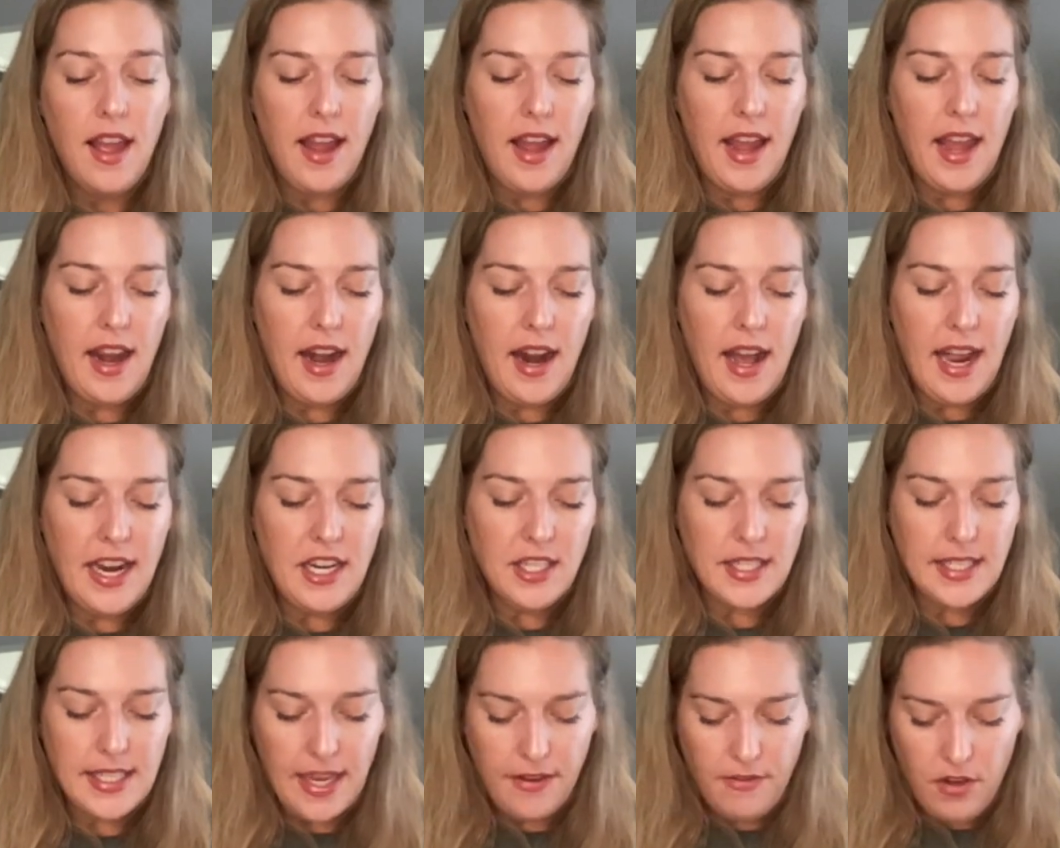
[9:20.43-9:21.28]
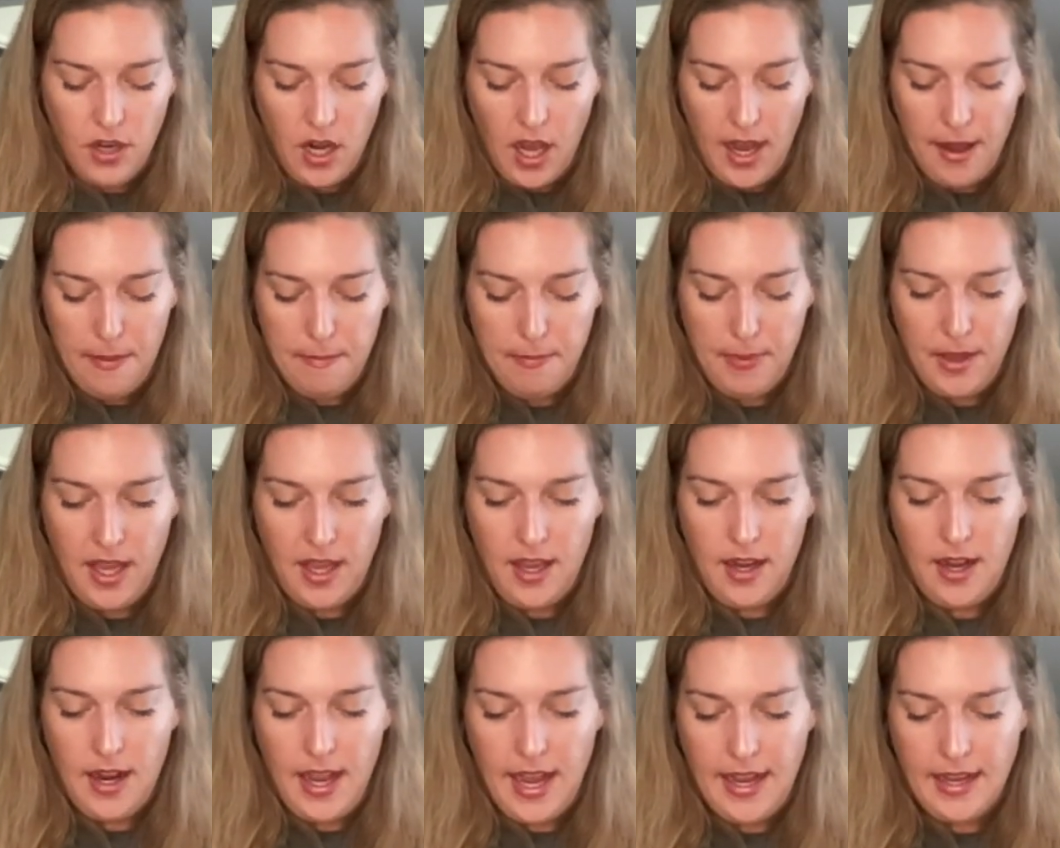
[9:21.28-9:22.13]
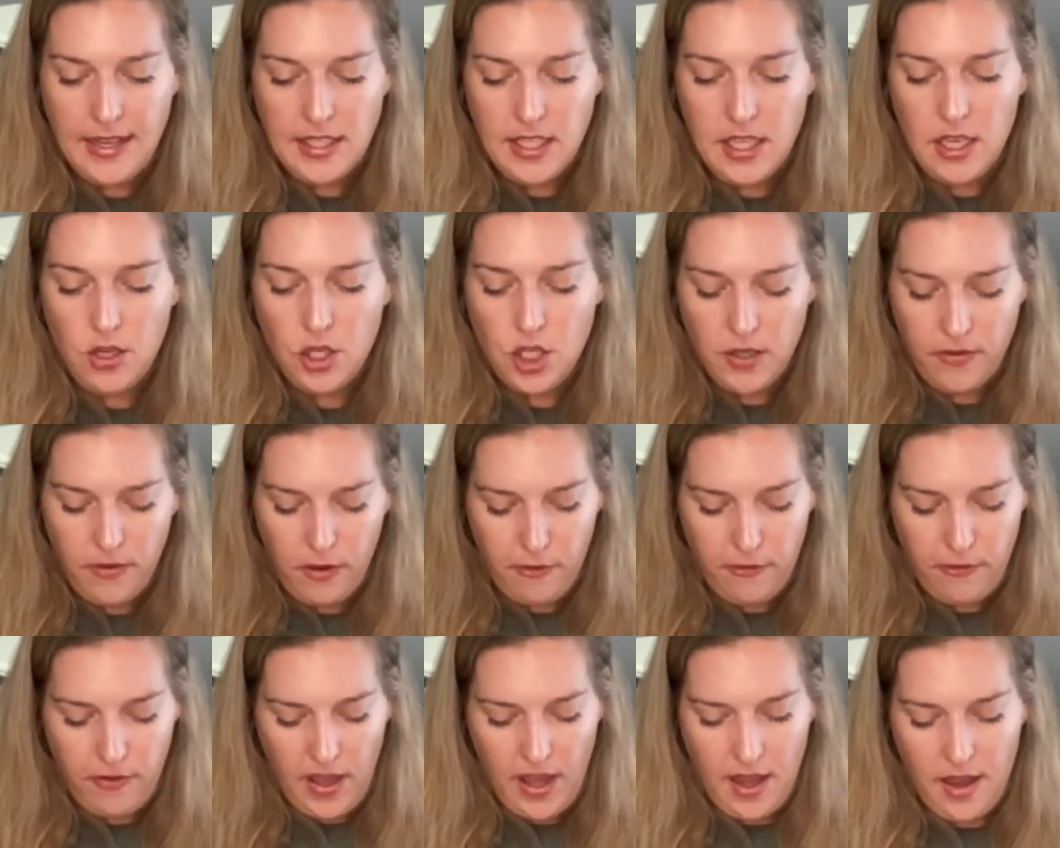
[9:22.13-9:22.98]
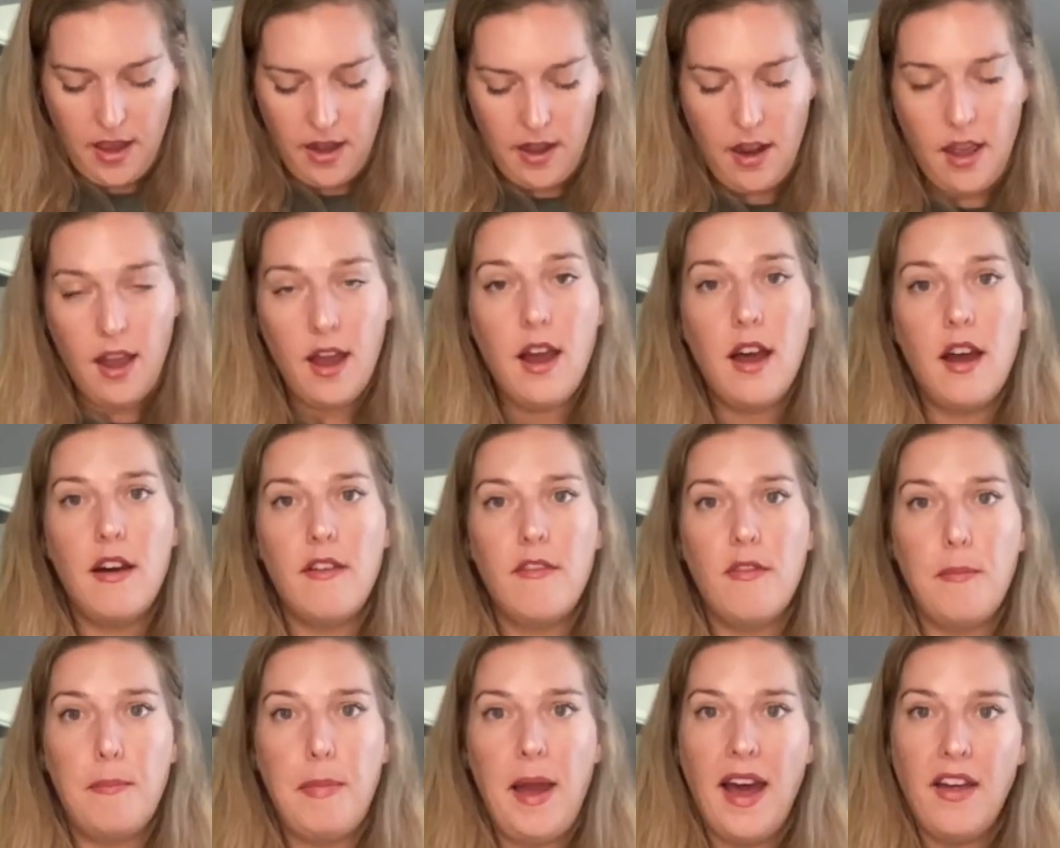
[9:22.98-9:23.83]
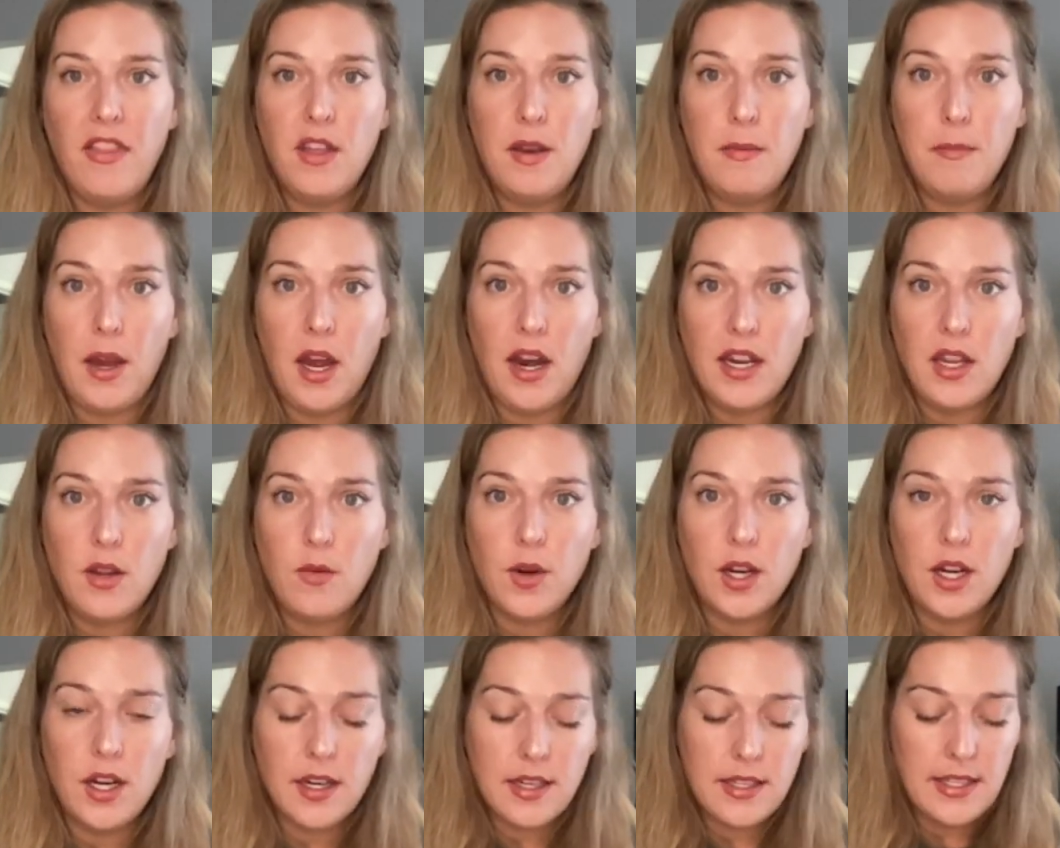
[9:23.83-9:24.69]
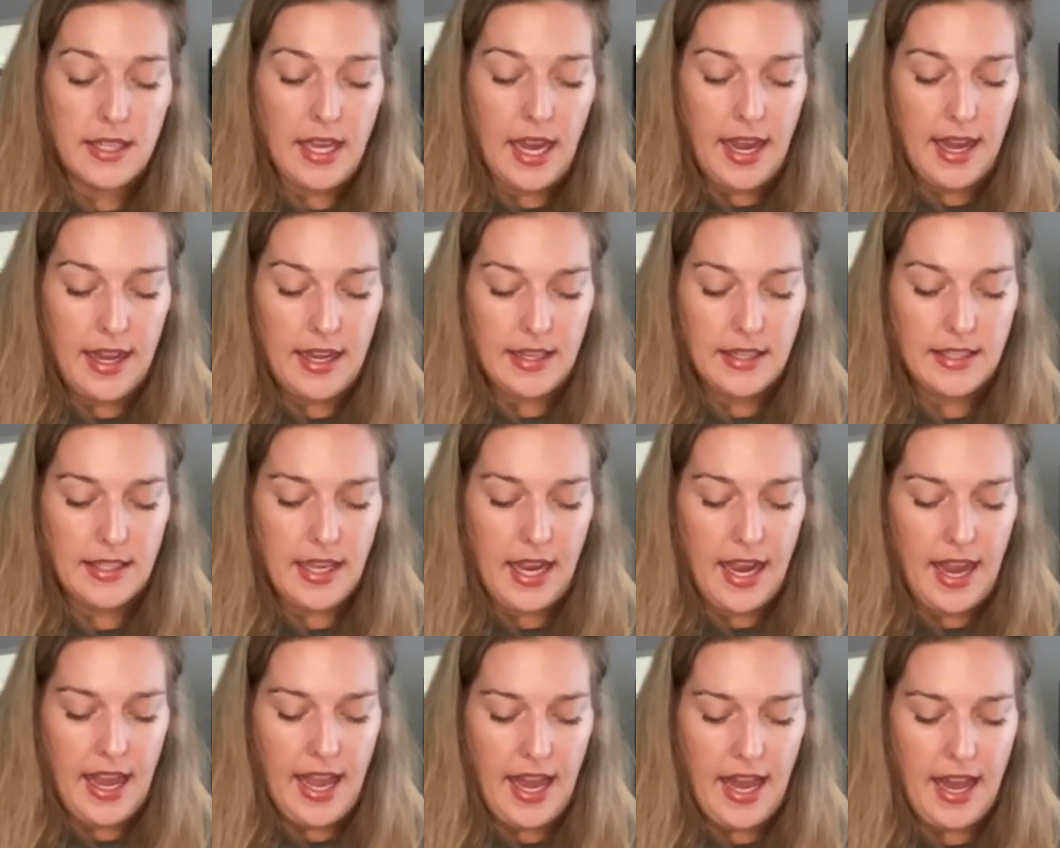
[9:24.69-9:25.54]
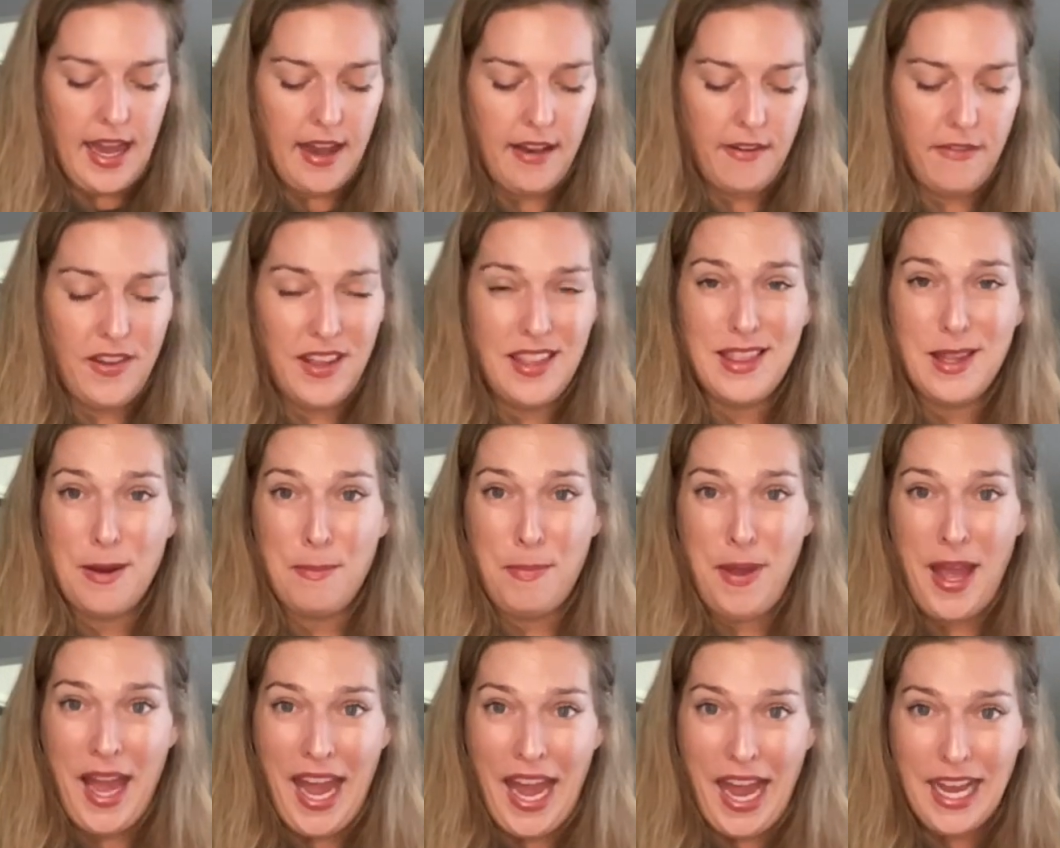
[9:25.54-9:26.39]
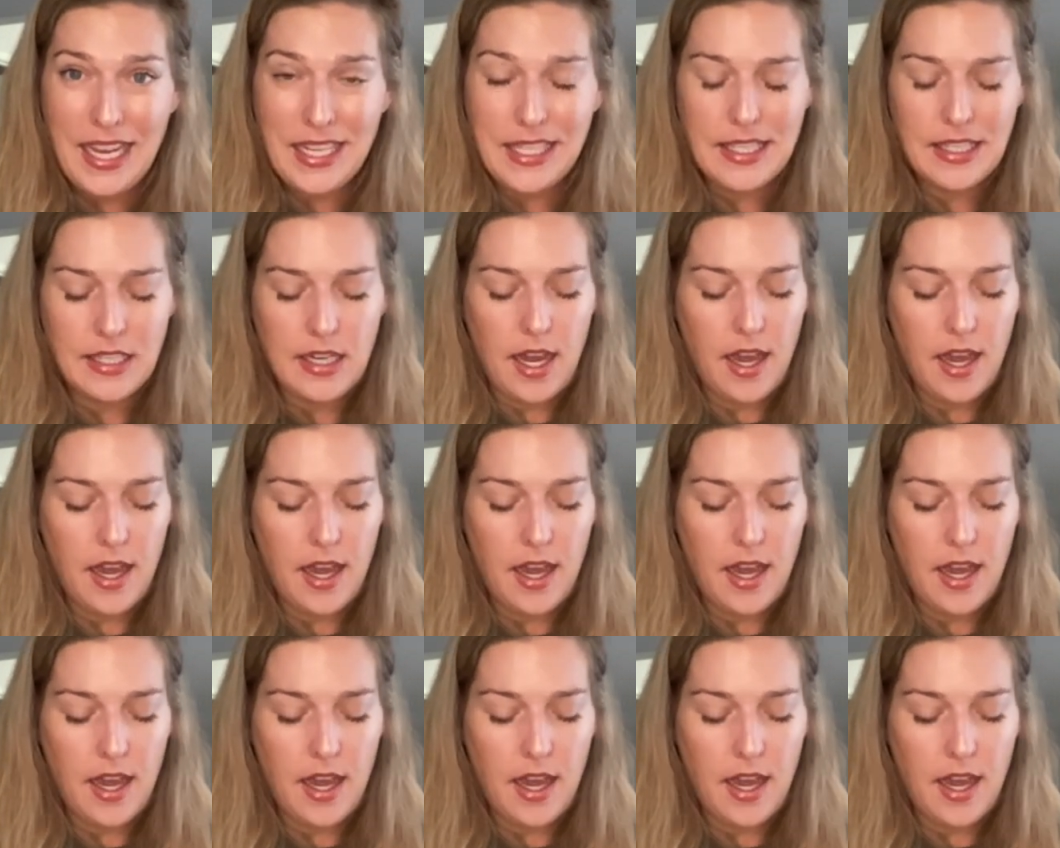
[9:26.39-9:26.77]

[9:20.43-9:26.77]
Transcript: And I just have not been as huge of a fan of Bath and Body Works as I have in the past.